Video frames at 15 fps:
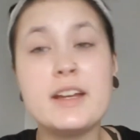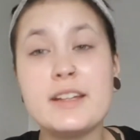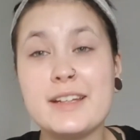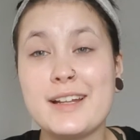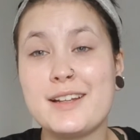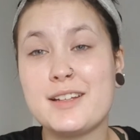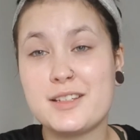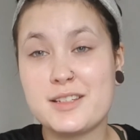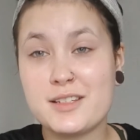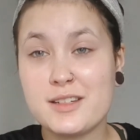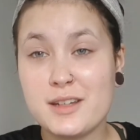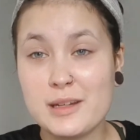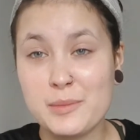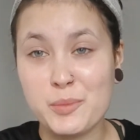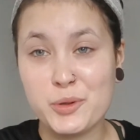That is
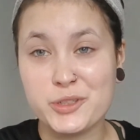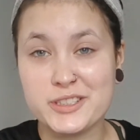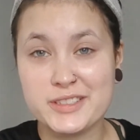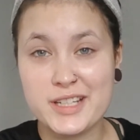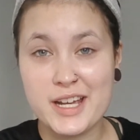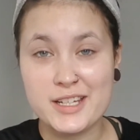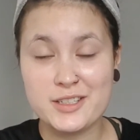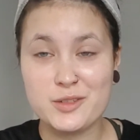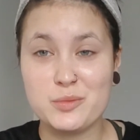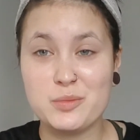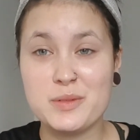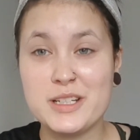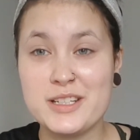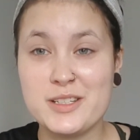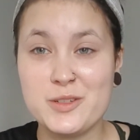important, guys, so
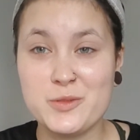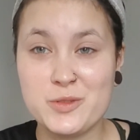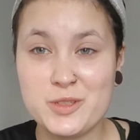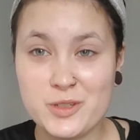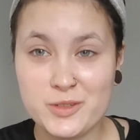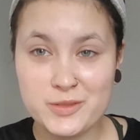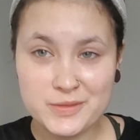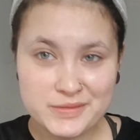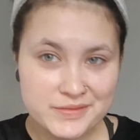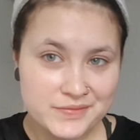please do so.